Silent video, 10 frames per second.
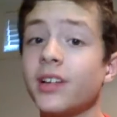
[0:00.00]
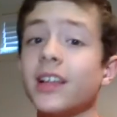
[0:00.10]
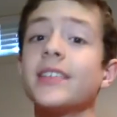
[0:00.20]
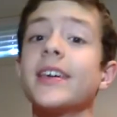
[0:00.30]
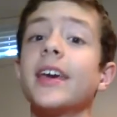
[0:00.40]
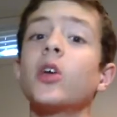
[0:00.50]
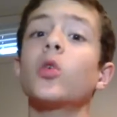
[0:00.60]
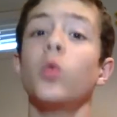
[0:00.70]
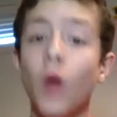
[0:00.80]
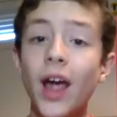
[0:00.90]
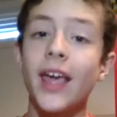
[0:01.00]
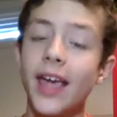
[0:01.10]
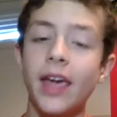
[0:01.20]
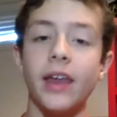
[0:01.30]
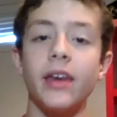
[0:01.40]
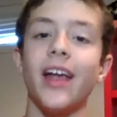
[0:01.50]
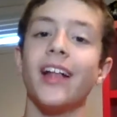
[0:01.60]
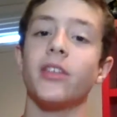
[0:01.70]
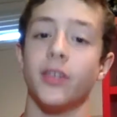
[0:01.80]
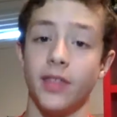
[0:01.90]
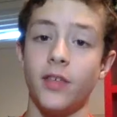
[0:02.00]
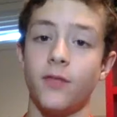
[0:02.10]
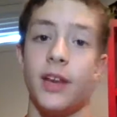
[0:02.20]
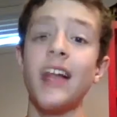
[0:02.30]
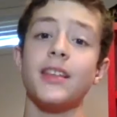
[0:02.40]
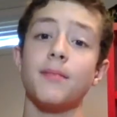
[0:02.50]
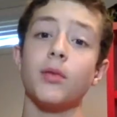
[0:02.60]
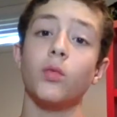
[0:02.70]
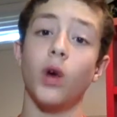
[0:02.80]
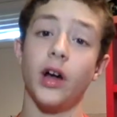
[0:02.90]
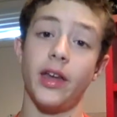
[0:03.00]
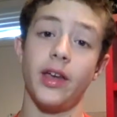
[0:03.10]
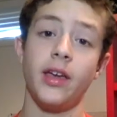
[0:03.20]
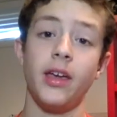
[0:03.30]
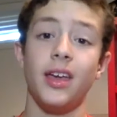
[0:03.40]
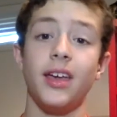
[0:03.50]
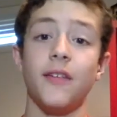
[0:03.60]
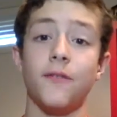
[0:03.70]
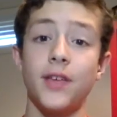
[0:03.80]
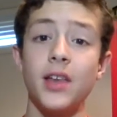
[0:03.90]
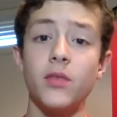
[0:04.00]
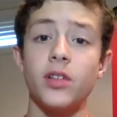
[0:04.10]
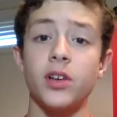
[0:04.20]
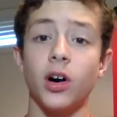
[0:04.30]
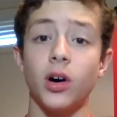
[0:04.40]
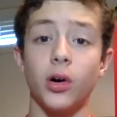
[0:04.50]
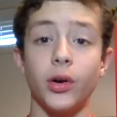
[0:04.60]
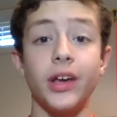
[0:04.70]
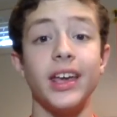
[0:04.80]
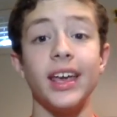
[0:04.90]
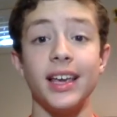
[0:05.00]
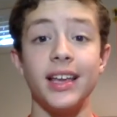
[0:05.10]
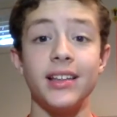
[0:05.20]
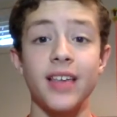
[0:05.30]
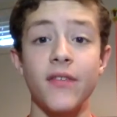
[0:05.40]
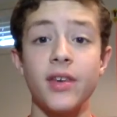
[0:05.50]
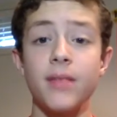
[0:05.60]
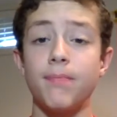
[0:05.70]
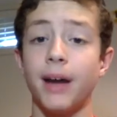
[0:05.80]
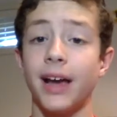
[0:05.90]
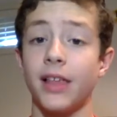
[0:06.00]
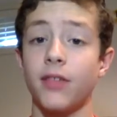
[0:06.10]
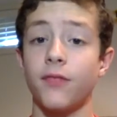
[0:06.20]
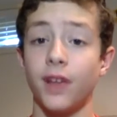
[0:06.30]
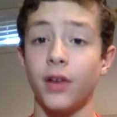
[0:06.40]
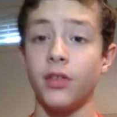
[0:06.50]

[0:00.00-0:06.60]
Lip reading: Let's get right in to this video. Fact number 1. Finn was called 8-7 by his fellow